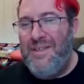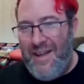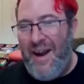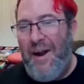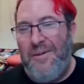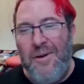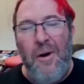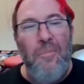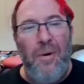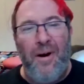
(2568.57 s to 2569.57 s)
Yeah,
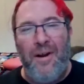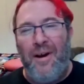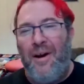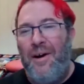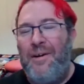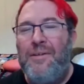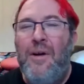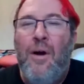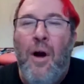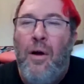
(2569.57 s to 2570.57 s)
but
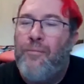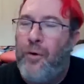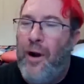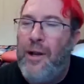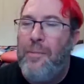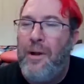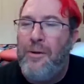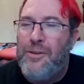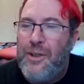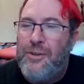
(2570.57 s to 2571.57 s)
for anybody
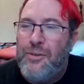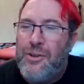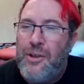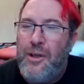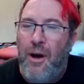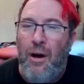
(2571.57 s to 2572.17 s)
who's interested,